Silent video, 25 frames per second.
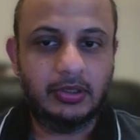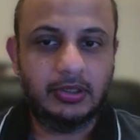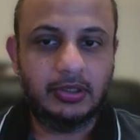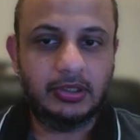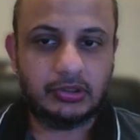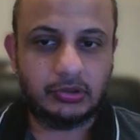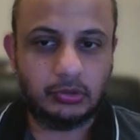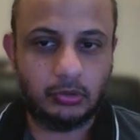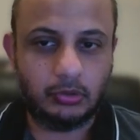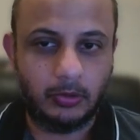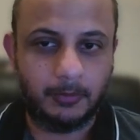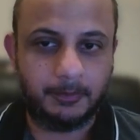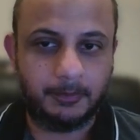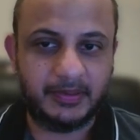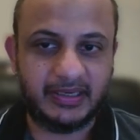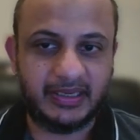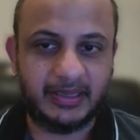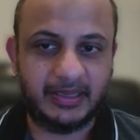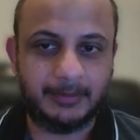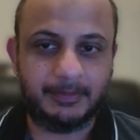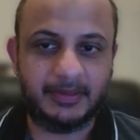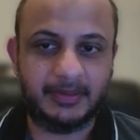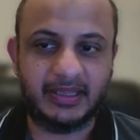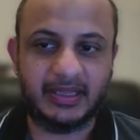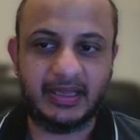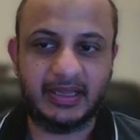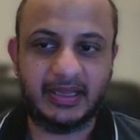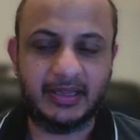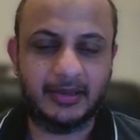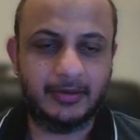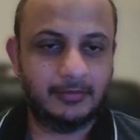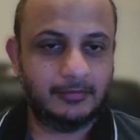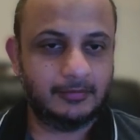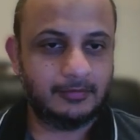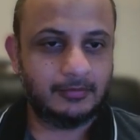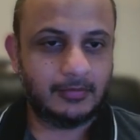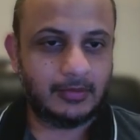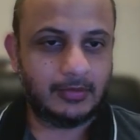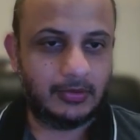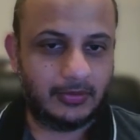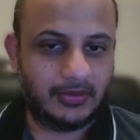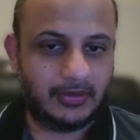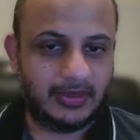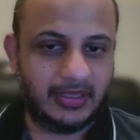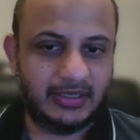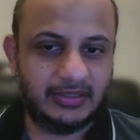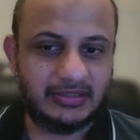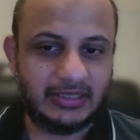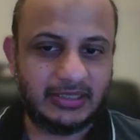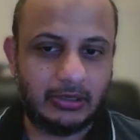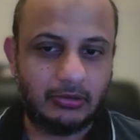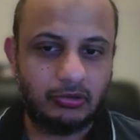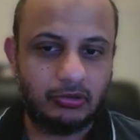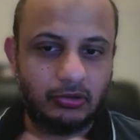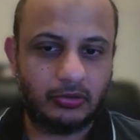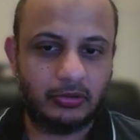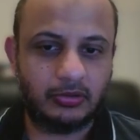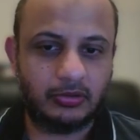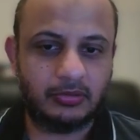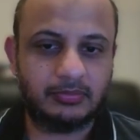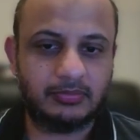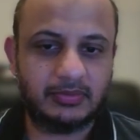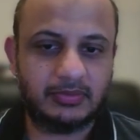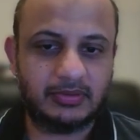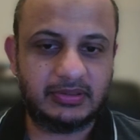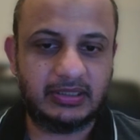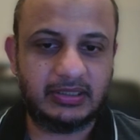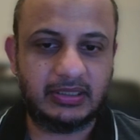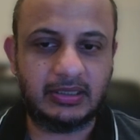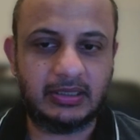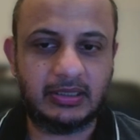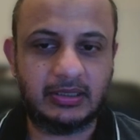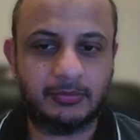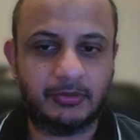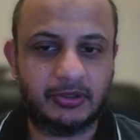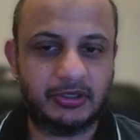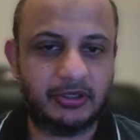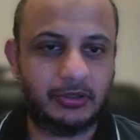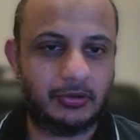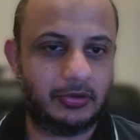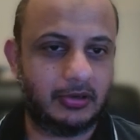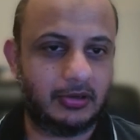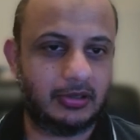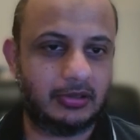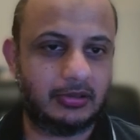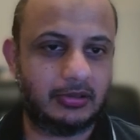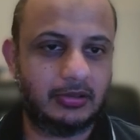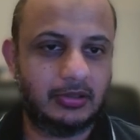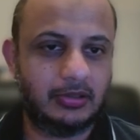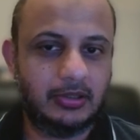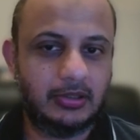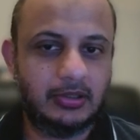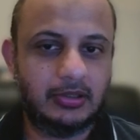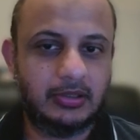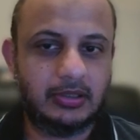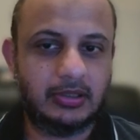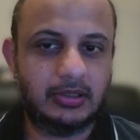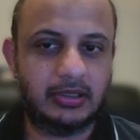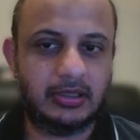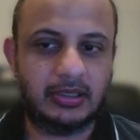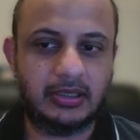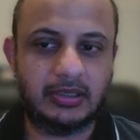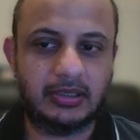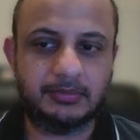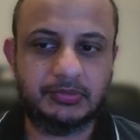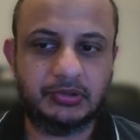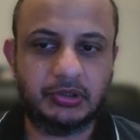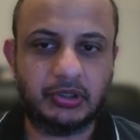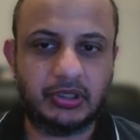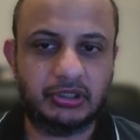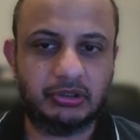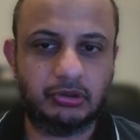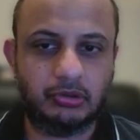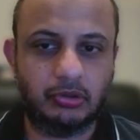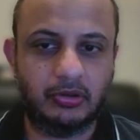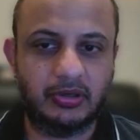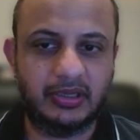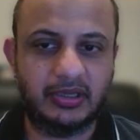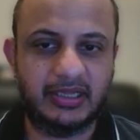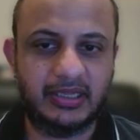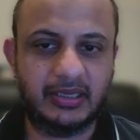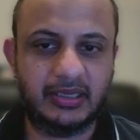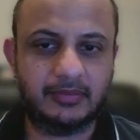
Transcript: to OpenAPI. Okay. Download the, you can go here.